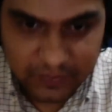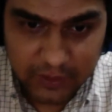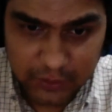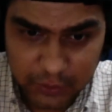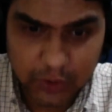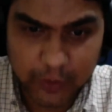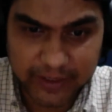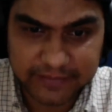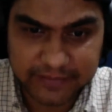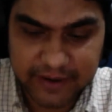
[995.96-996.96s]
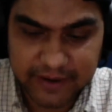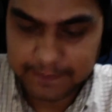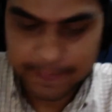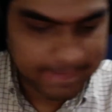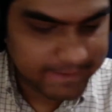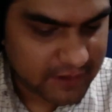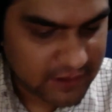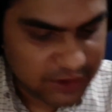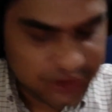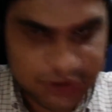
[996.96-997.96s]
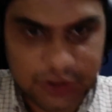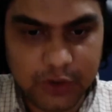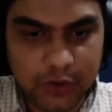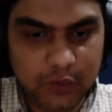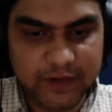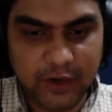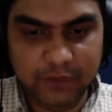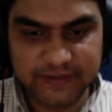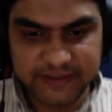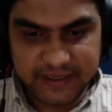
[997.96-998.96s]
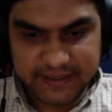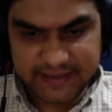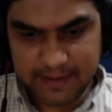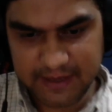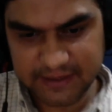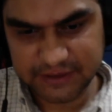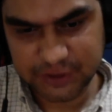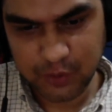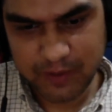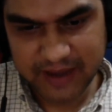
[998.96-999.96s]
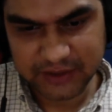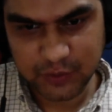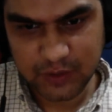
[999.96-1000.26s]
to the coding, right? So without wasting any time, let's go back to our